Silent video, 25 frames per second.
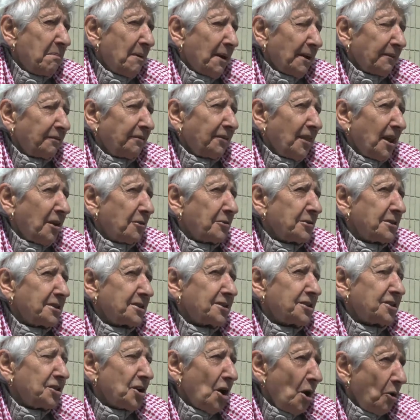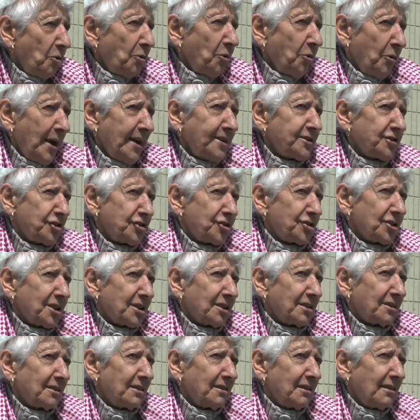But there is no
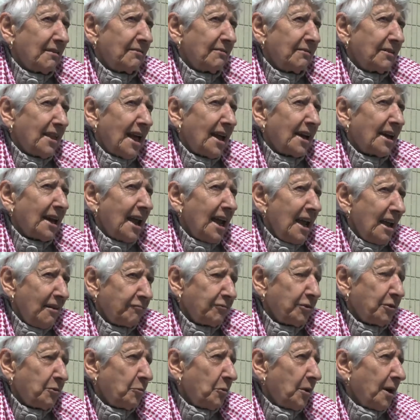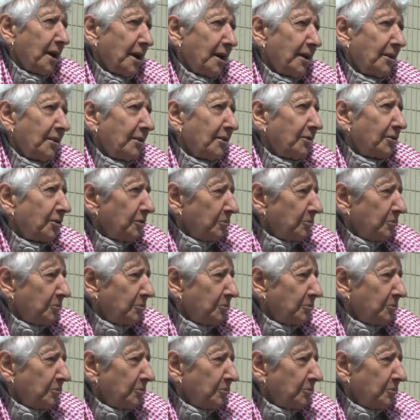question that everywhere the